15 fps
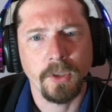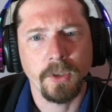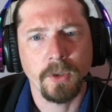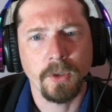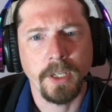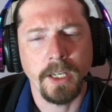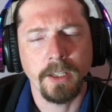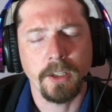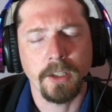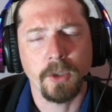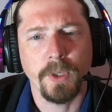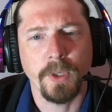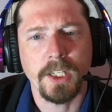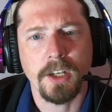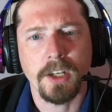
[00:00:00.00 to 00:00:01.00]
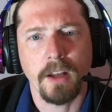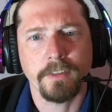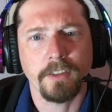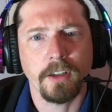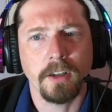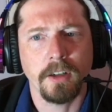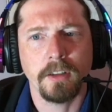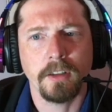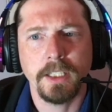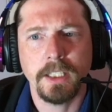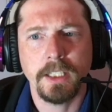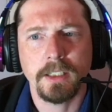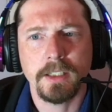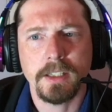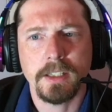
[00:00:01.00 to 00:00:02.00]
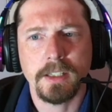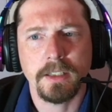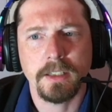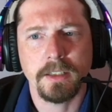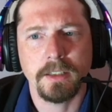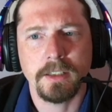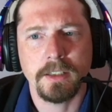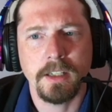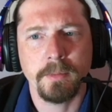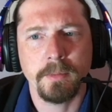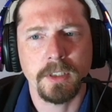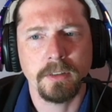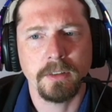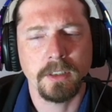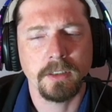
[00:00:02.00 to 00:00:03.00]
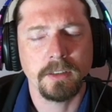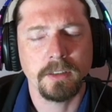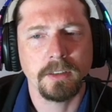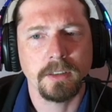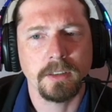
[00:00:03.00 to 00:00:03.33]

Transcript: Getting the queens off early seems a little